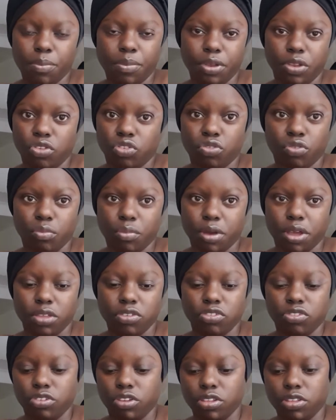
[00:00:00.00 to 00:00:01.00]
be too
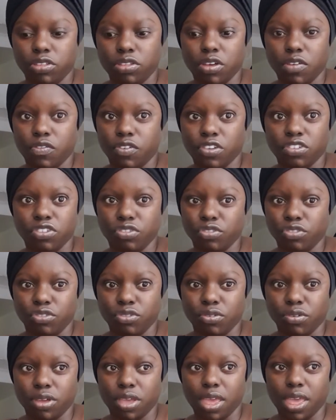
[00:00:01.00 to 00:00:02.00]
much. This is not a fashion show,
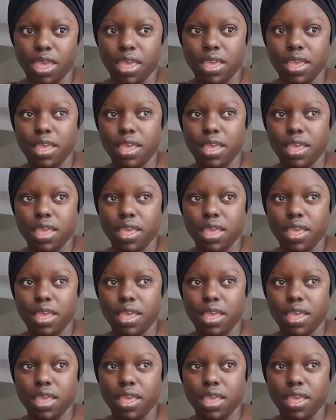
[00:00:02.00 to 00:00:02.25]
okay?